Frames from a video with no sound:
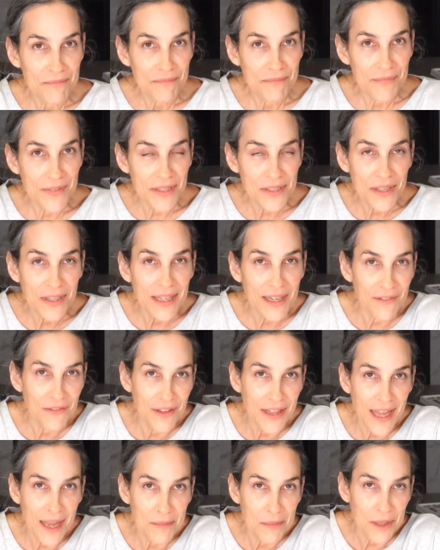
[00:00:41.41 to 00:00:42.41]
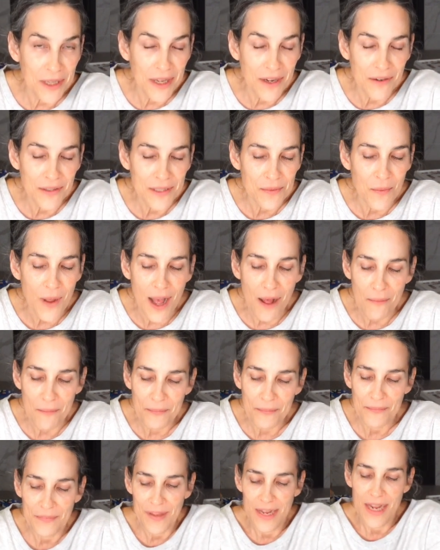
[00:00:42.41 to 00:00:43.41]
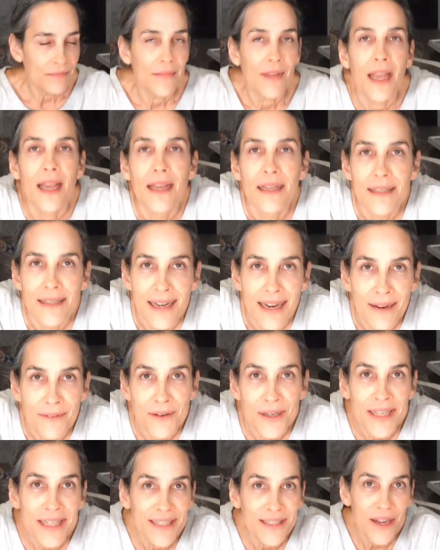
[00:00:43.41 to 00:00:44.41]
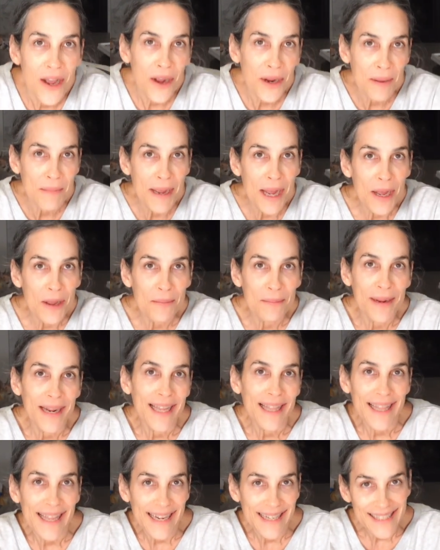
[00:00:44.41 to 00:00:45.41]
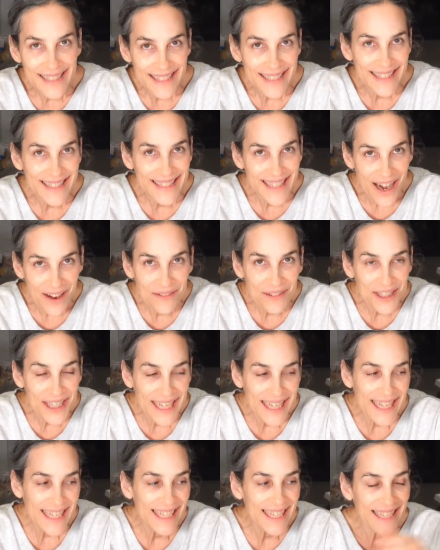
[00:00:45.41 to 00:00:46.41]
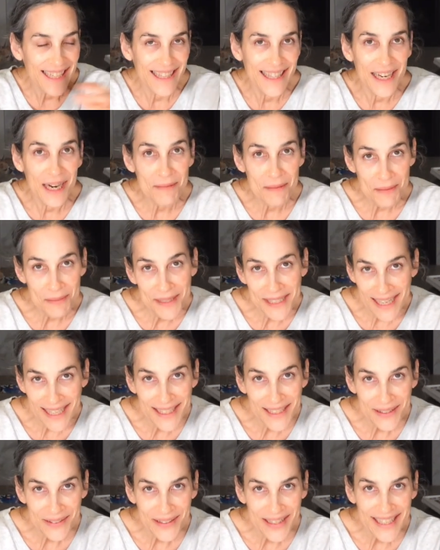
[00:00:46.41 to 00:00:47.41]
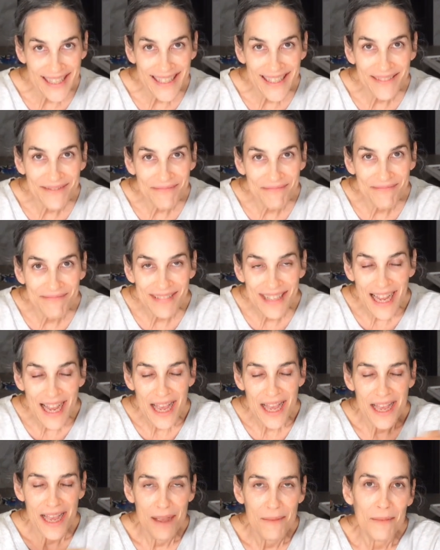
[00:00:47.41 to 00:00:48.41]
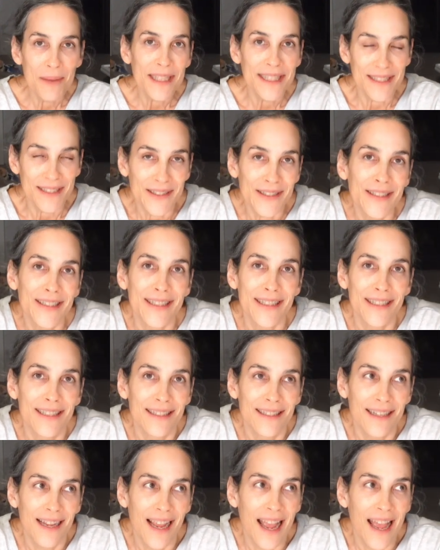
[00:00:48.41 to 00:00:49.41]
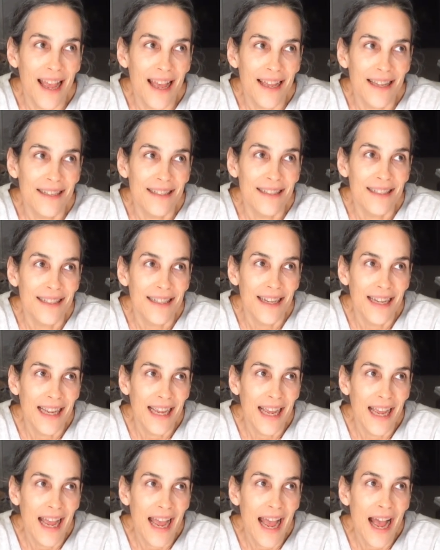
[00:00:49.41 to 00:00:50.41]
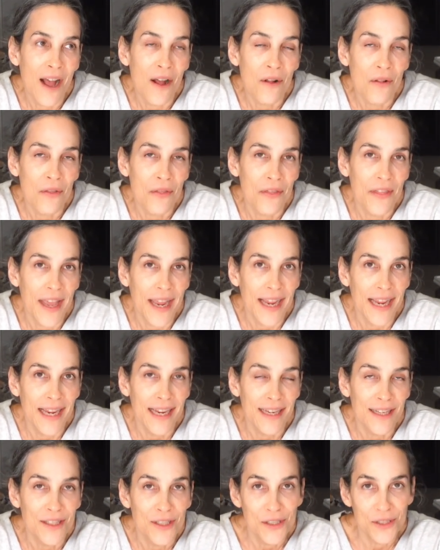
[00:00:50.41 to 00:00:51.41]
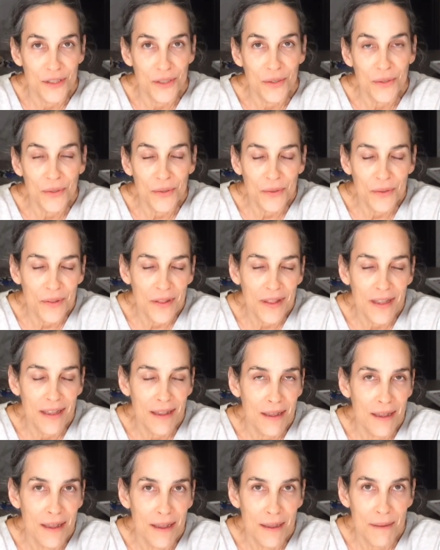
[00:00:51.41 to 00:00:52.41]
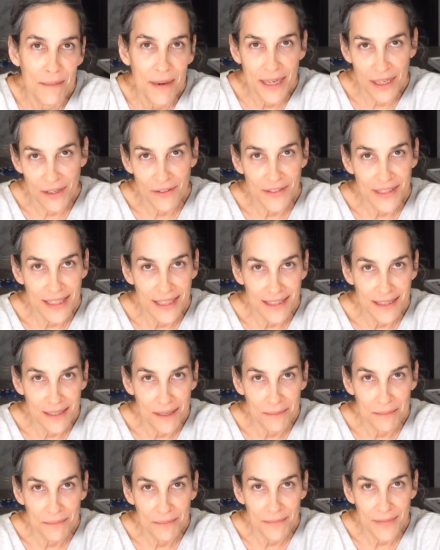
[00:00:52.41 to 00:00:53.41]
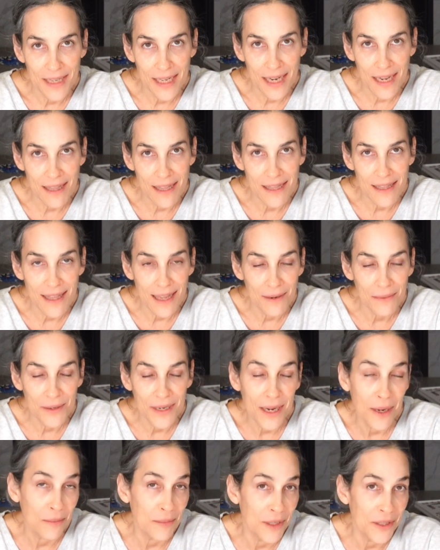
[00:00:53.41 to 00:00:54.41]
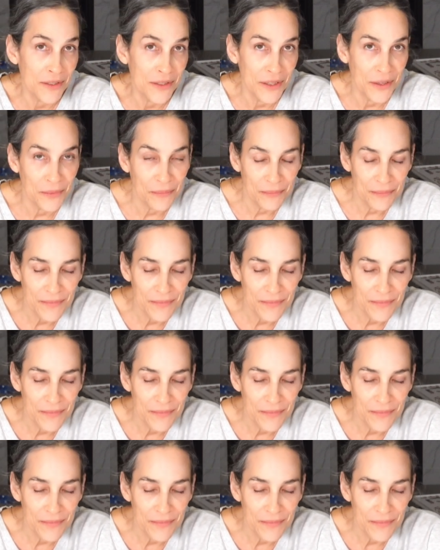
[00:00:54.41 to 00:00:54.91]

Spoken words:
there's a link for that below as well. Today we're going to talk about my latest discovery that I'm obsessed with, puzzles, and how they soothe my nervous system. And I think they would help you too.